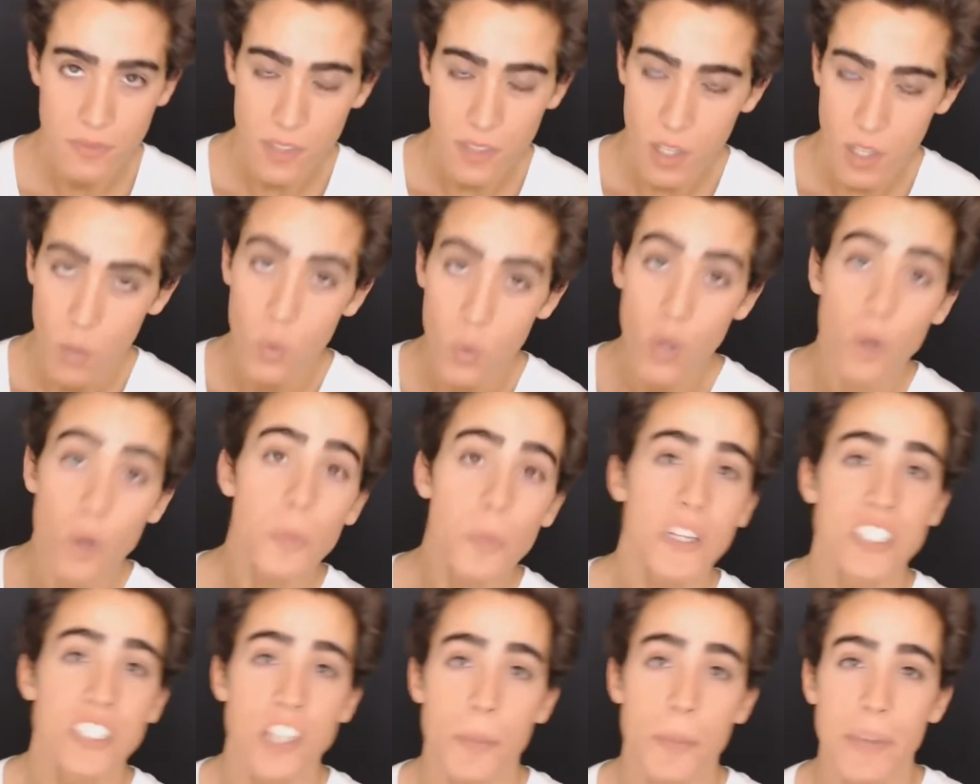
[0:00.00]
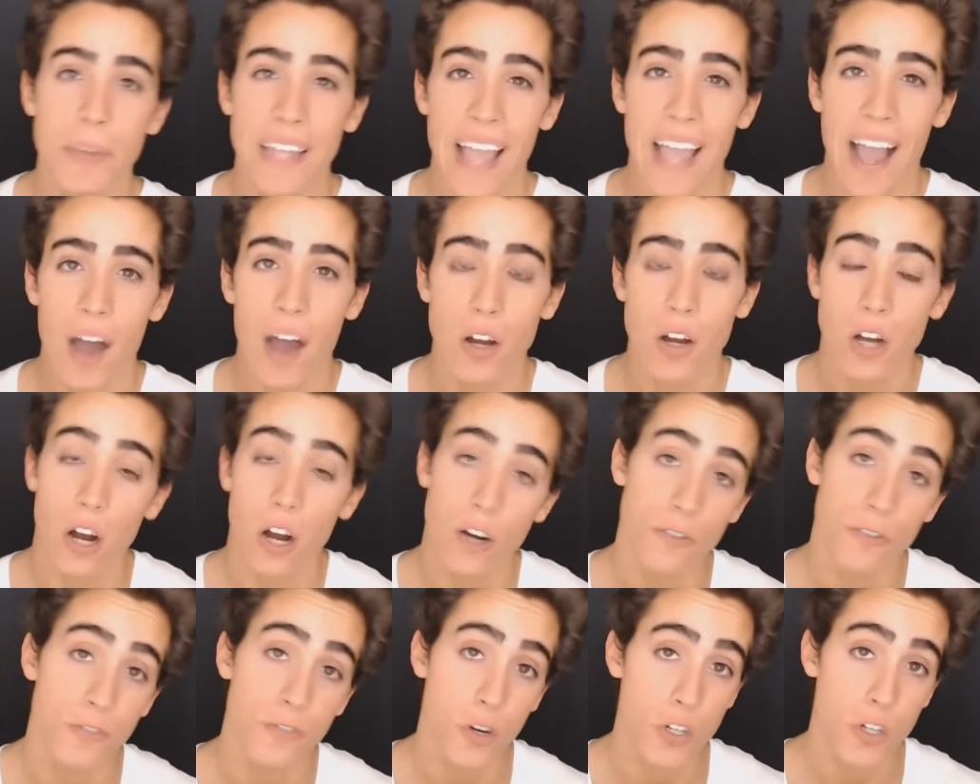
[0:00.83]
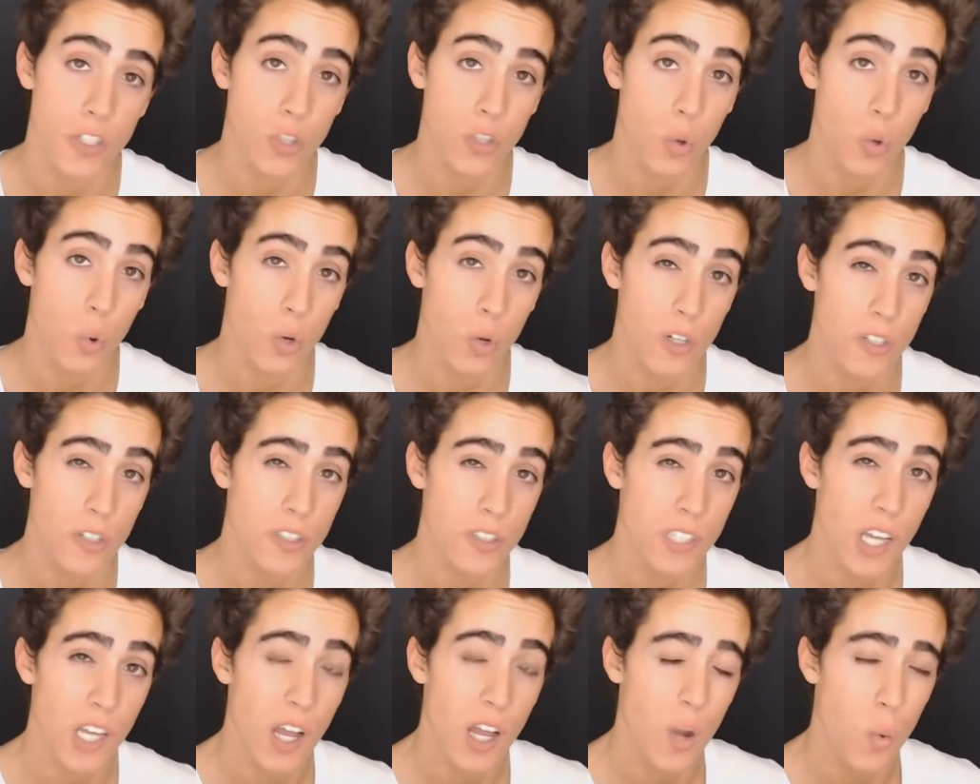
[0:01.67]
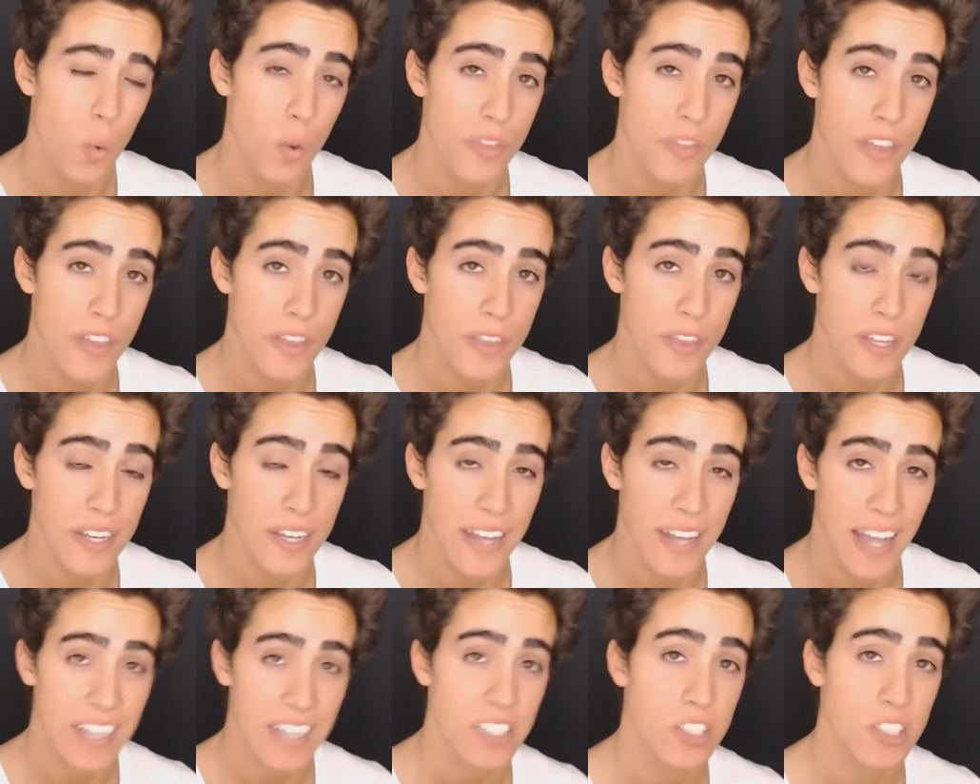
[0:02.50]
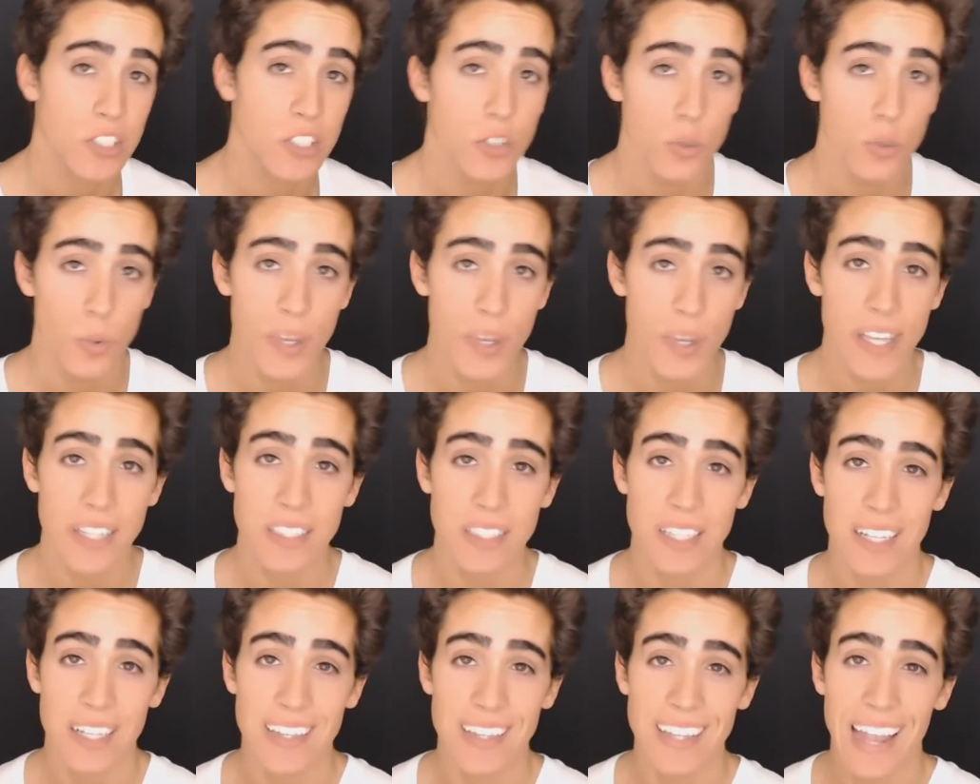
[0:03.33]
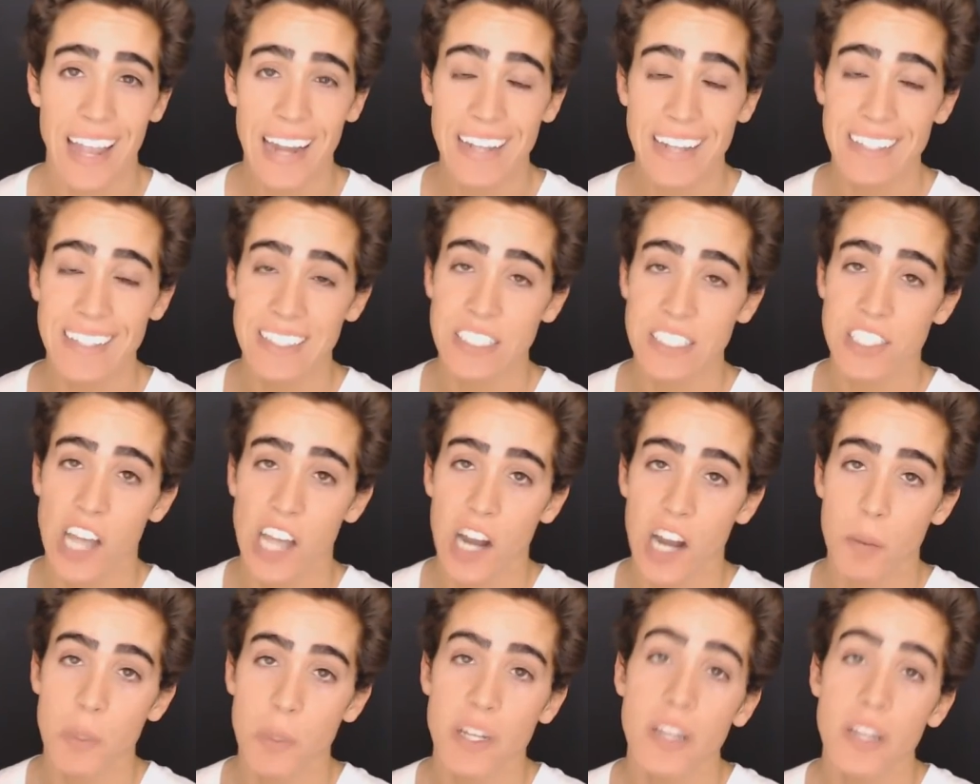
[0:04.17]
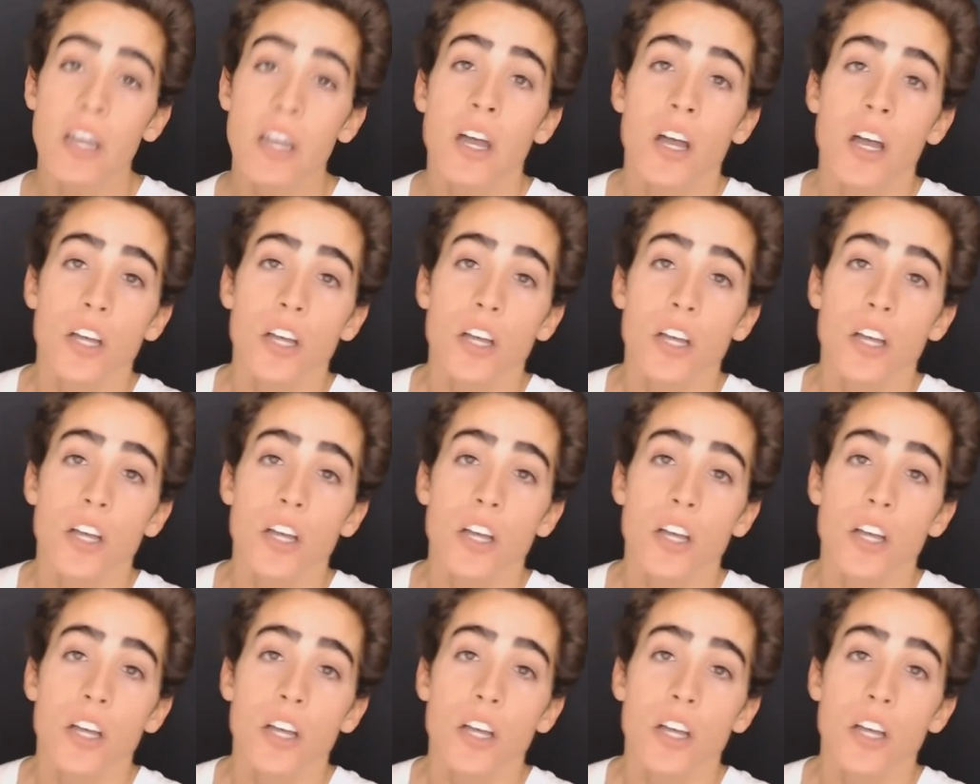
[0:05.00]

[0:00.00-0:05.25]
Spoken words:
We'll be shipping out our first orders within the next 2 weeks, ladies and gentlemen.